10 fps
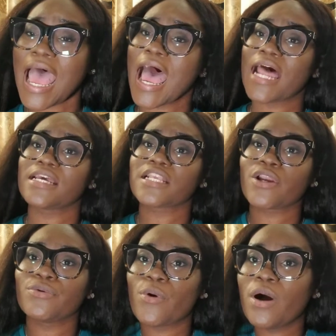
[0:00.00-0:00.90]
And as I
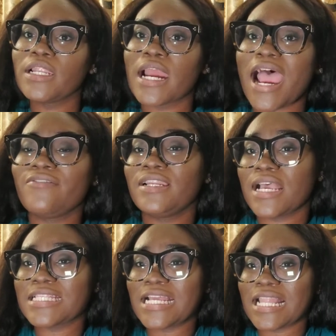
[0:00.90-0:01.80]
grew older, I
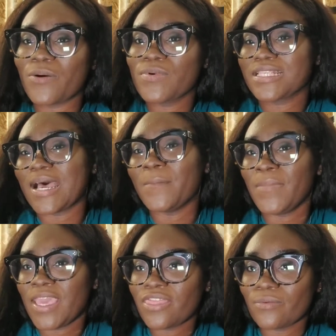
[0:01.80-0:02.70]
realized that that was a
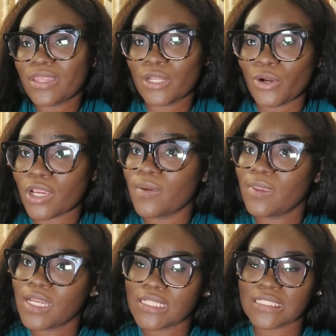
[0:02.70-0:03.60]
myth within our
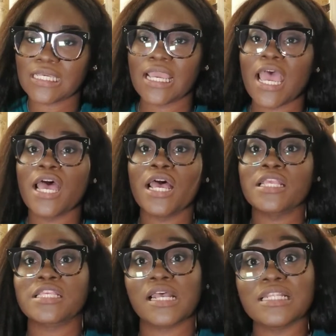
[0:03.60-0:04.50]
community.
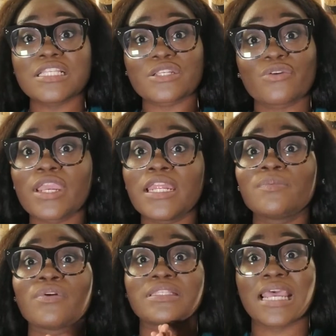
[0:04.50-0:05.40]
Sunscreen
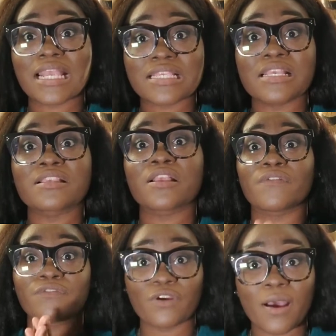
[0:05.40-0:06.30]
protects us
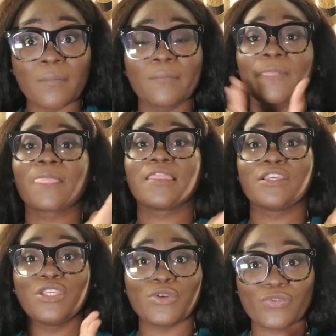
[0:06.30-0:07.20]
from the
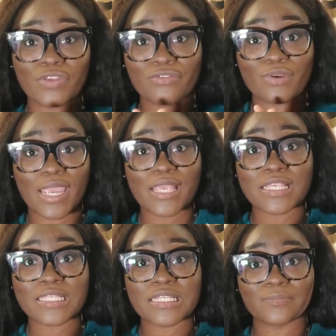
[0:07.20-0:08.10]
UV rays
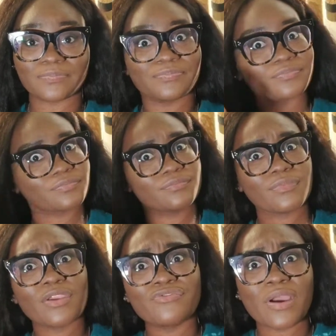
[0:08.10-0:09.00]

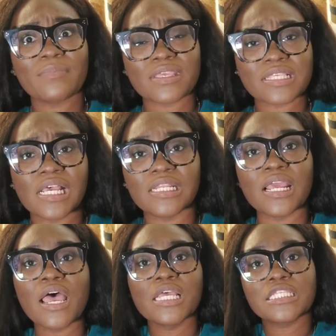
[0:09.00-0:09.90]
from the sun.
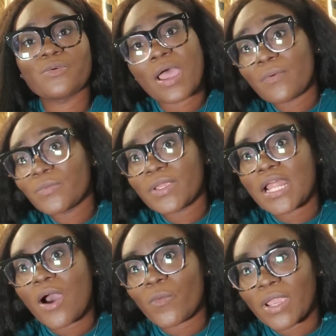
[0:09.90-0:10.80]
So why would we
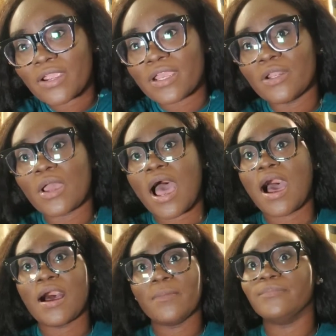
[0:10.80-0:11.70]
not wear it?
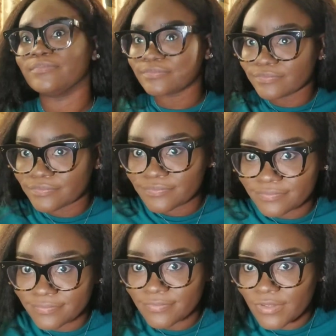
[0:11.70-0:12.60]
Um,
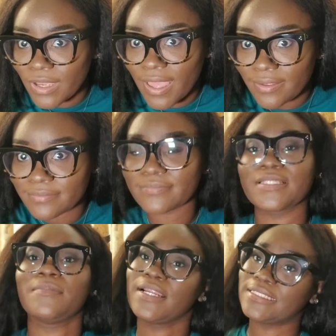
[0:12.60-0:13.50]
ah,
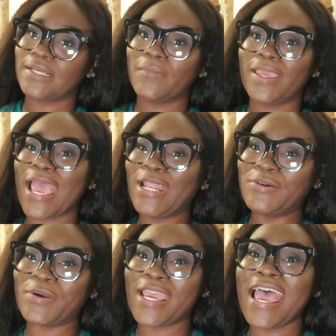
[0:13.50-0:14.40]
somebody tell me.
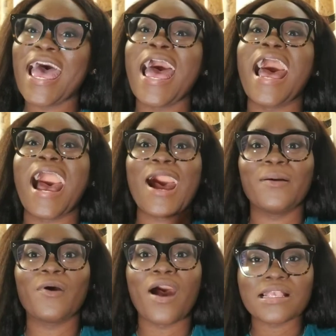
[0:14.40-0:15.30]
Anyway,
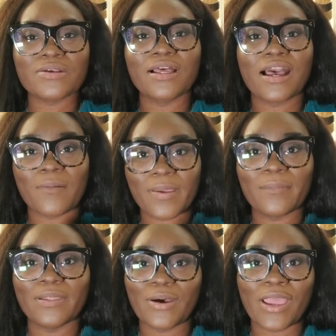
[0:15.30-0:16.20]
um, also comment
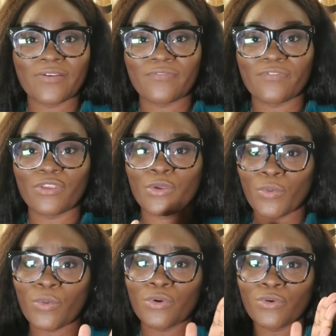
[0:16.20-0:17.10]
below if you
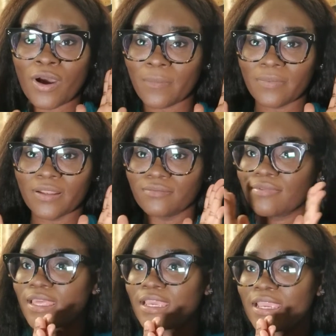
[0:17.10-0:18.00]
grew up
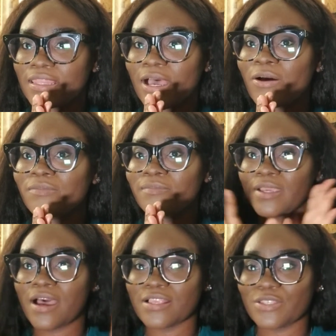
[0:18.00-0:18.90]
thinking that
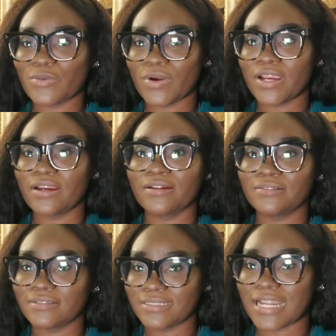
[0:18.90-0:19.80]
because you were
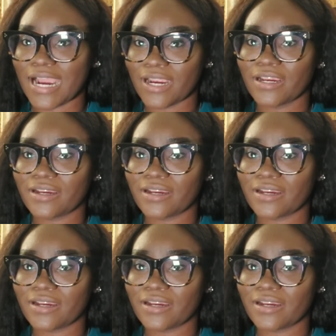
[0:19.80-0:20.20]
dark,